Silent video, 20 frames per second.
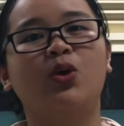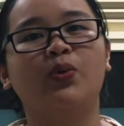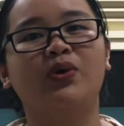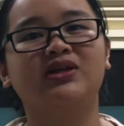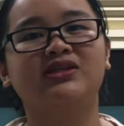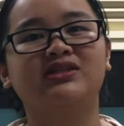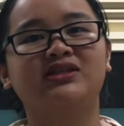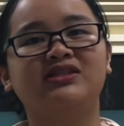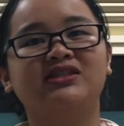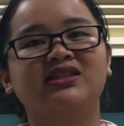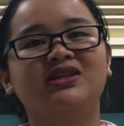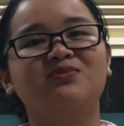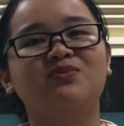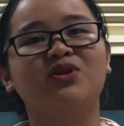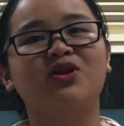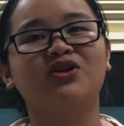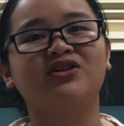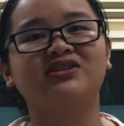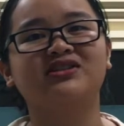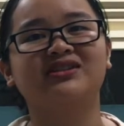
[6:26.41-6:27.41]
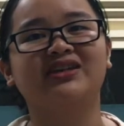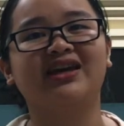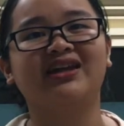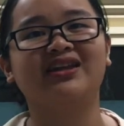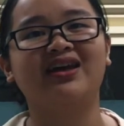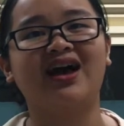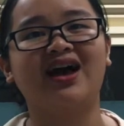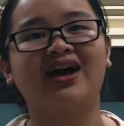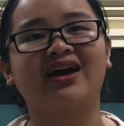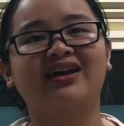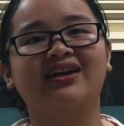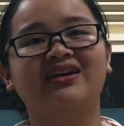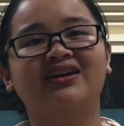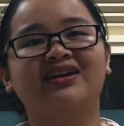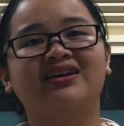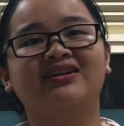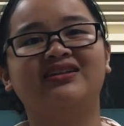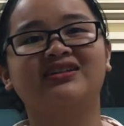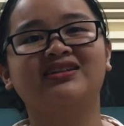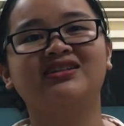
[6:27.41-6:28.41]
When system loads get high,
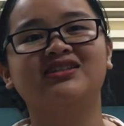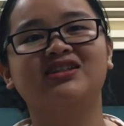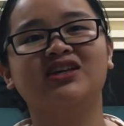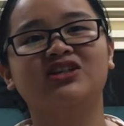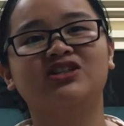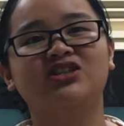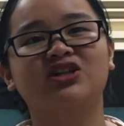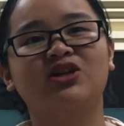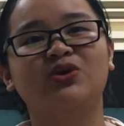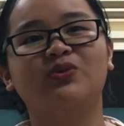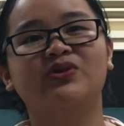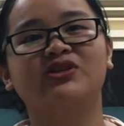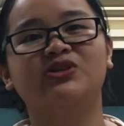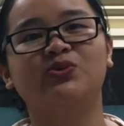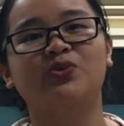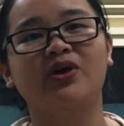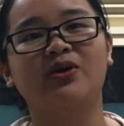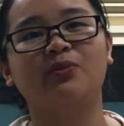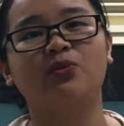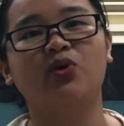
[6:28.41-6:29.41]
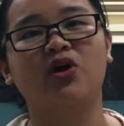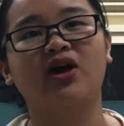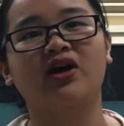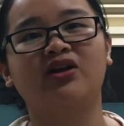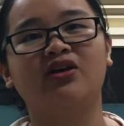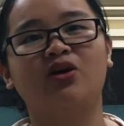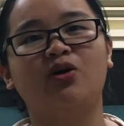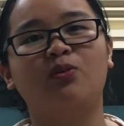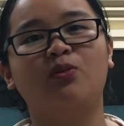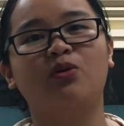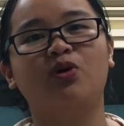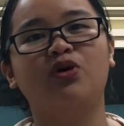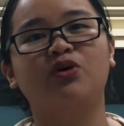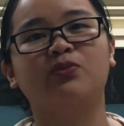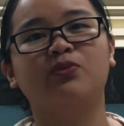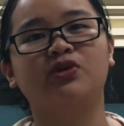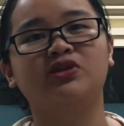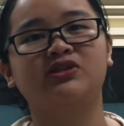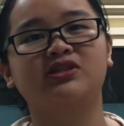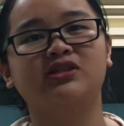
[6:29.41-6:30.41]
this scheduler will swap one or more
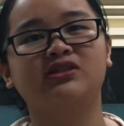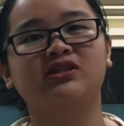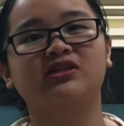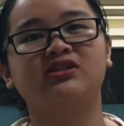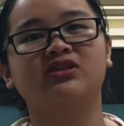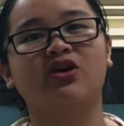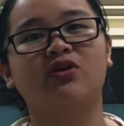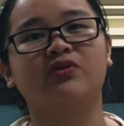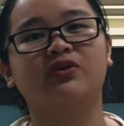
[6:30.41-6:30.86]
processes